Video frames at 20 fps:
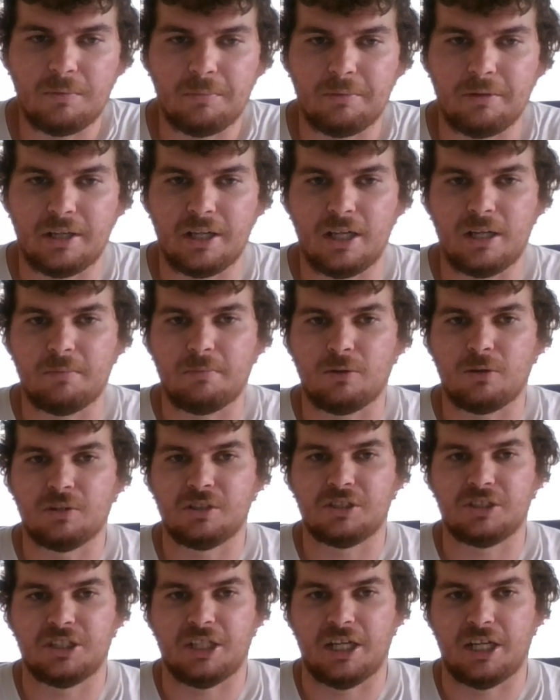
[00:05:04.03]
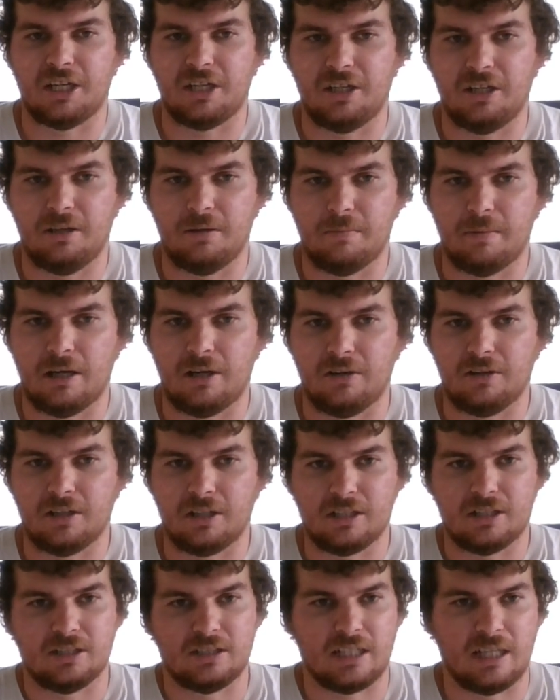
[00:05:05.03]
to bring up Christianity about it
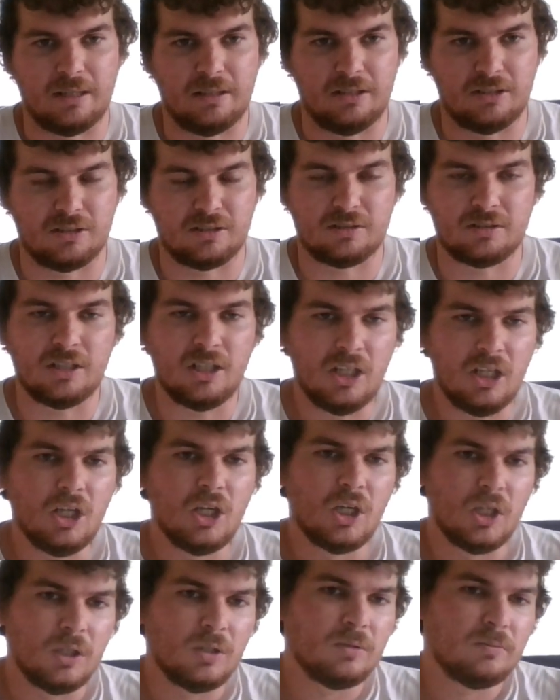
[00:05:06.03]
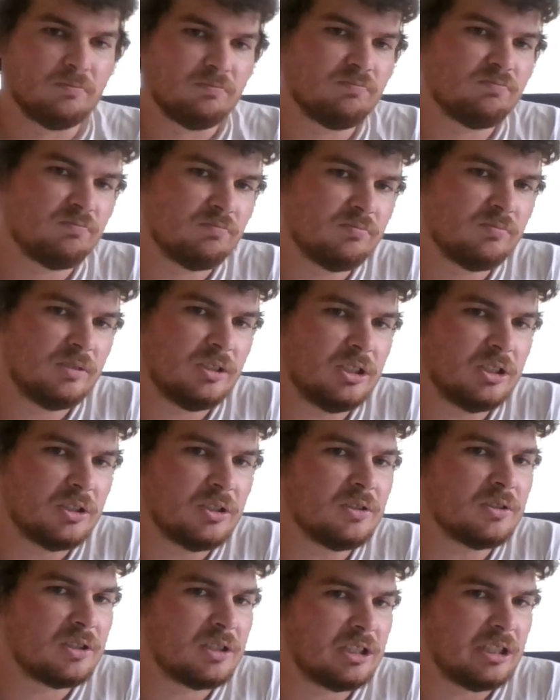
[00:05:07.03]
because I just,
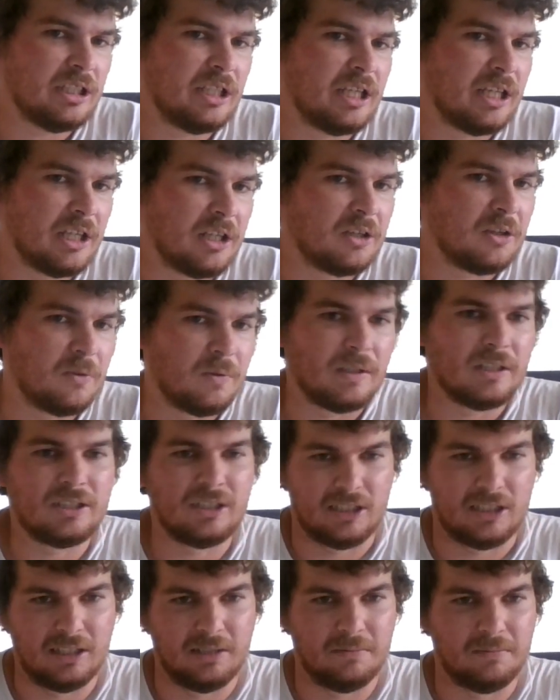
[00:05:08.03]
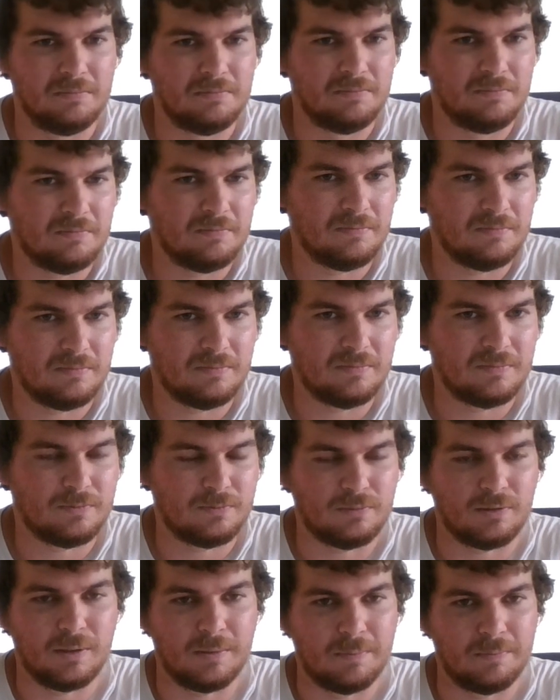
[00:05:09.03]
you'll see ignorance
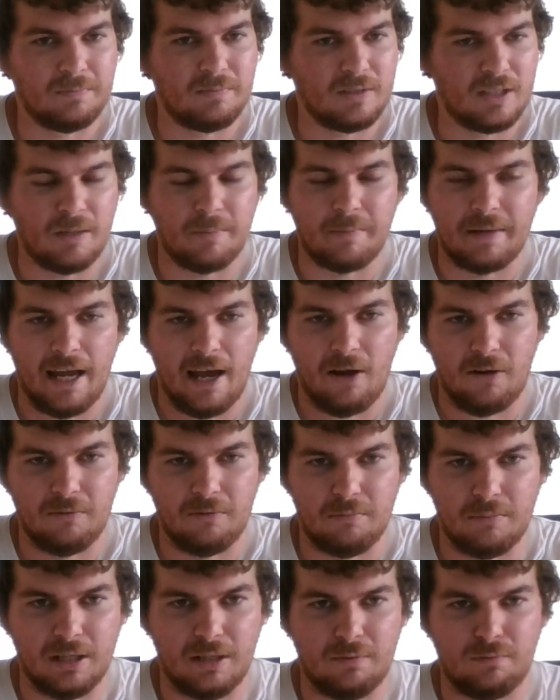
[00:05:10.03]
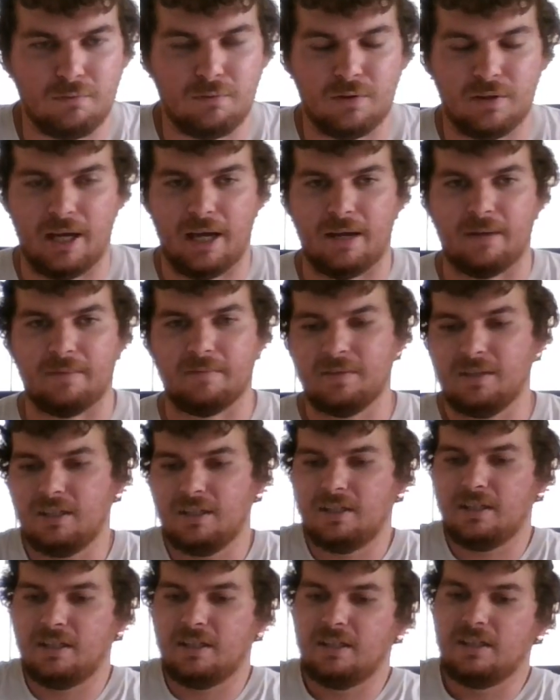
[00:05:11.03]
from coming out of me for that.
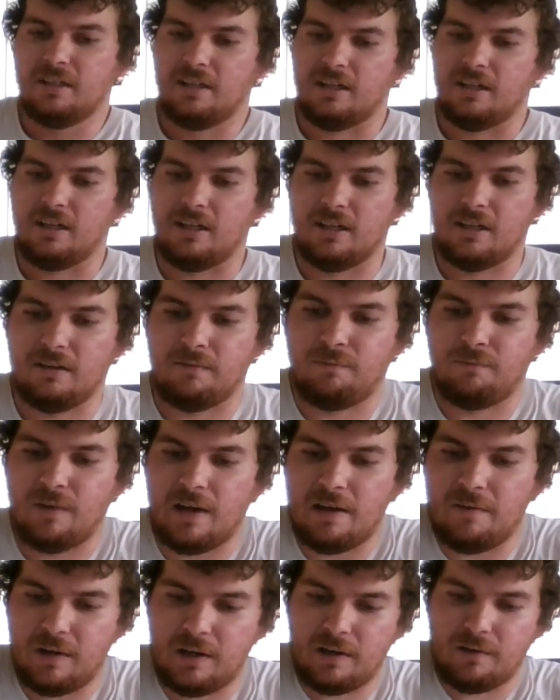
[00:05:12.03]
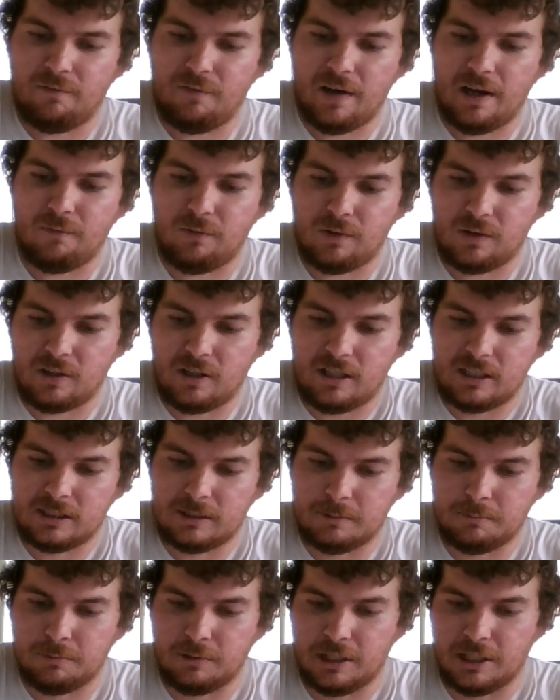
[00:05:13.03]
5 out of 5 for Thoughts
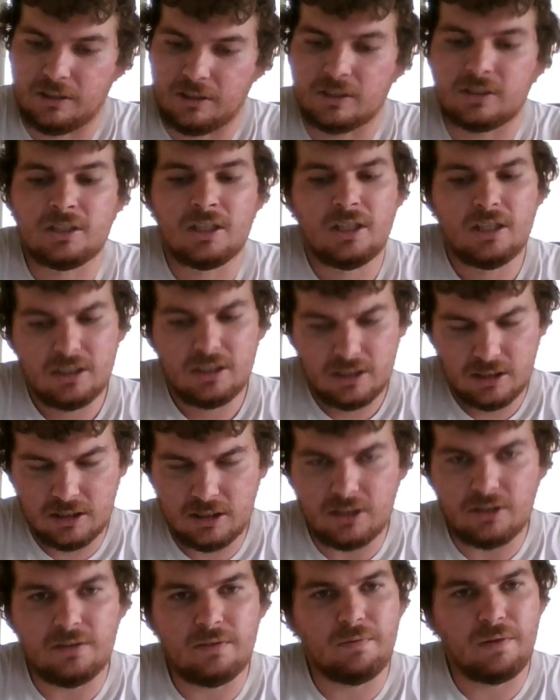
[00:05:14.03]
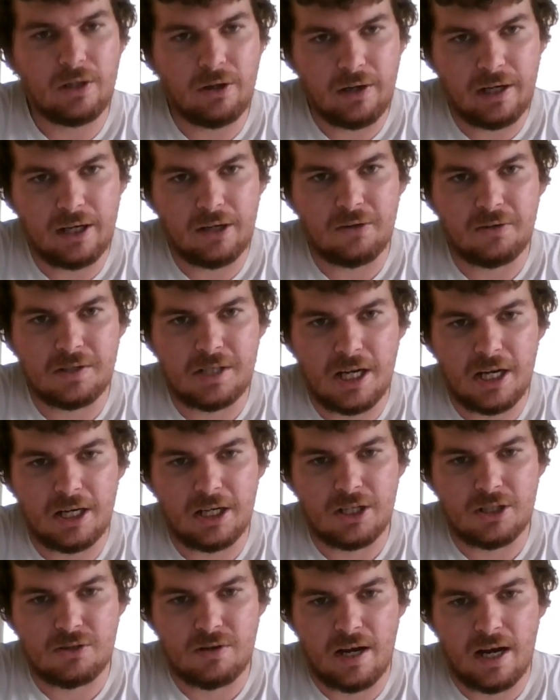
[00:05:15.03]
and Prayers. Still a very
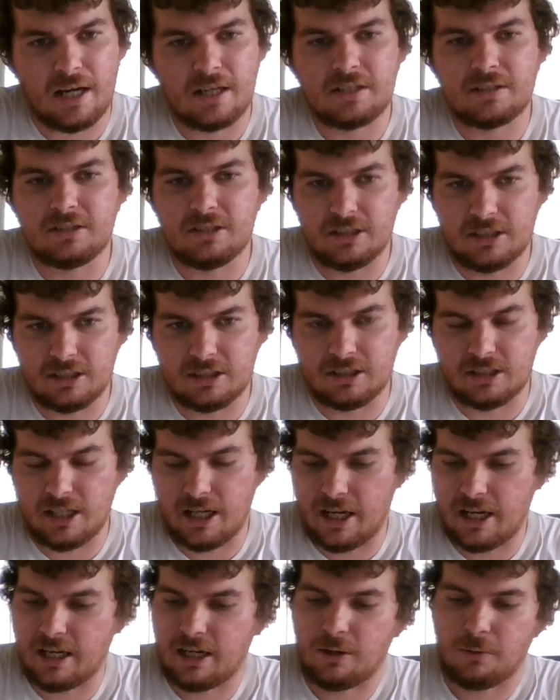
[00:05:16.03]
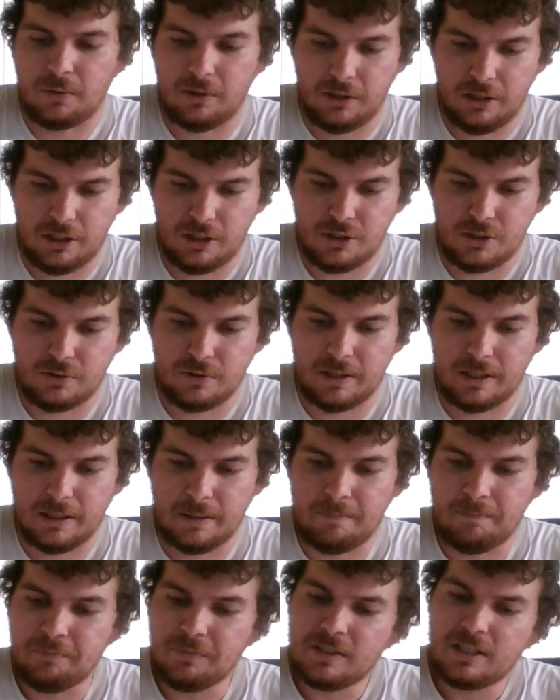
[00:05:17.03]
entertaining track to this day, and I really enjoyed it.